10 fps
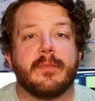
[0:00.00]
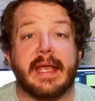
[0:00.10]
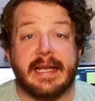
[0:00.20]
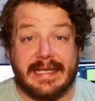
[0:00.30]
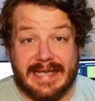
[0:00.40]

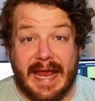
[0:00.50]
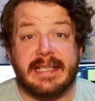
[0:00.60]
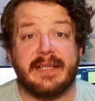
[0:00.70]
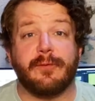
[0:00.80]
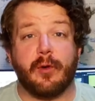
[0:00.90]
It is
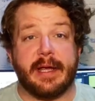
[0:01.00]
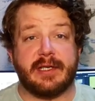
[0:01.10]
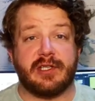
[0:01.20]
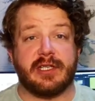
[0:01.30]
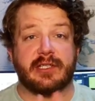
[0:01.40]
84
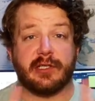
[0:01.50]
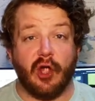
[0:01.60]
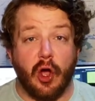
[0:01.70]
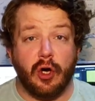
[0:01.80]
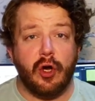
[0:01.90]
inches
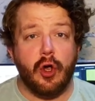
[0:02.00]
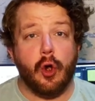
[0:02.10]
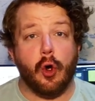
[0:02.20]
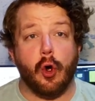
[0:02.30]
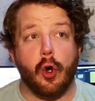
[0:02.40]
long
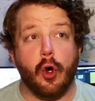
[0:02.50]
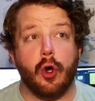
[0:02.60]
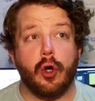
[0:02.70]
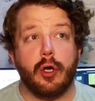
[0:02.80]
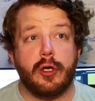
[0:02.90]

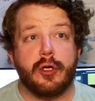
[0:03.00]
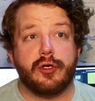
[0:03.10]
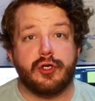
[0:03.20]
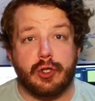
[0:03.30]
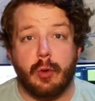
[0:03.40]
or
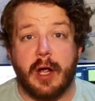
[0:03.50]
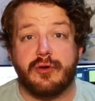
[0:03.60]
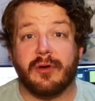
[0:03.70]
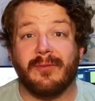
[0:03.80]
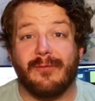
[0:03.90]

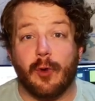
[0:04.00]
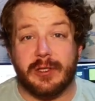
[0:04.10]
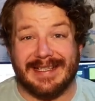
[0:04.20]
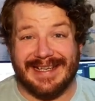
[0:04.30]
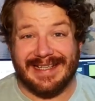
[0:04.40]

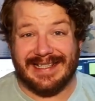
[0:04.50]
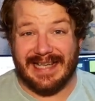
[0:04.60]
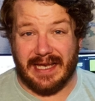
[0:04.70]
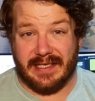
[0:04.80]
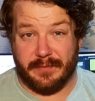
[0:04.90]
214
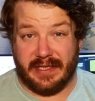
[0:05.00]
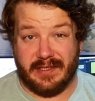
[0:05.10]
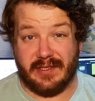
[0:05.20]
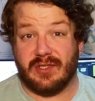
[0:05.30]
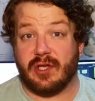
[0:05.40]

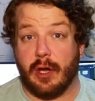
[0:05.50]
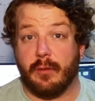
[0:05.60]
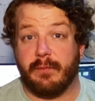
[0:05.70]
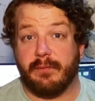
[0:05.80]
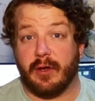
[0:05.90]
centimeters.
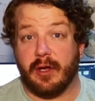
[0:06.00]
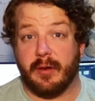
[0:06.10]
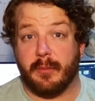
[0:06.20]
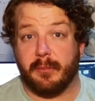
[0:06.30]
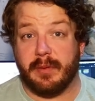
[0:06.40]
So
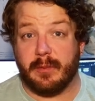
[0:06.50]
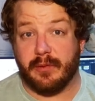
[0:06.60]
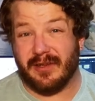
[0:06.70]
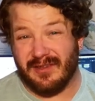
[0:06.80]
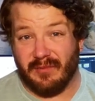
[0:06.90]
for people
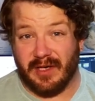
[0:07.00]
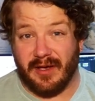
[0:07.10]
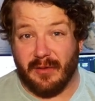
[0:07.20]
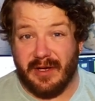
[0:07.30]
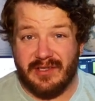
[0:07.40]
that don't really
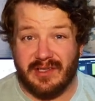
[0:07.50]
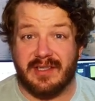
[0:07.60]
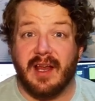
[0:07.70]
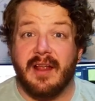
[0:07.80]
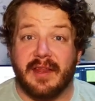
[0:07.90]
know inches,
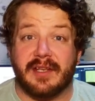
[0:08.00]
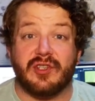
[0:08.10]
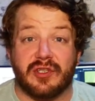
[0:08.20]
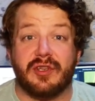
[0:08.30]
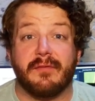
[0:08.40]
that's
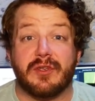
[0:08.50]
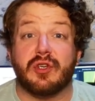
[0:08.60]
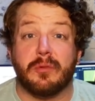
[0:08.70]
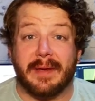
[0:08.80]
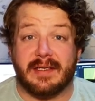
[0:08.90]
just over
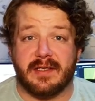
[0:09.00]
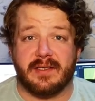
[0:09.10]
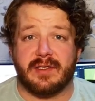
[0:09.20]
2 meters.